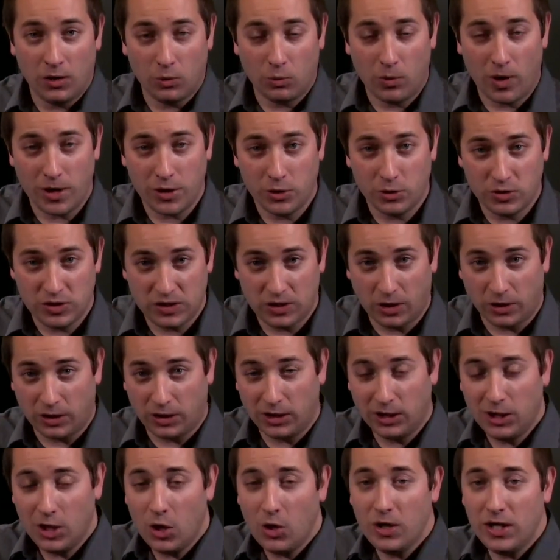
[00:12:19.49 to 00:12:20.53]
When you
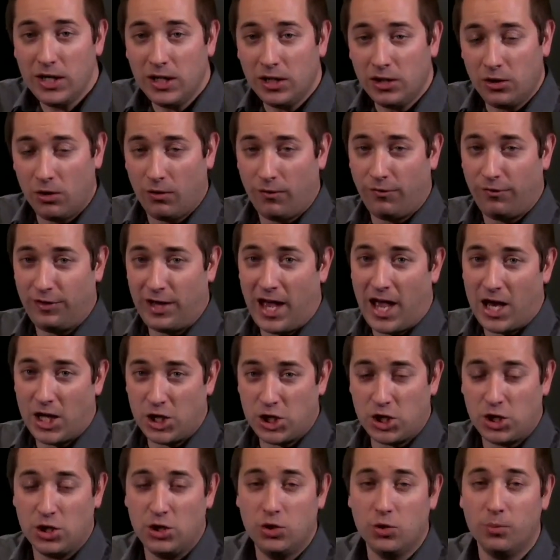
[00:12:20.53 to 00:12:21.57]
start loading your flash,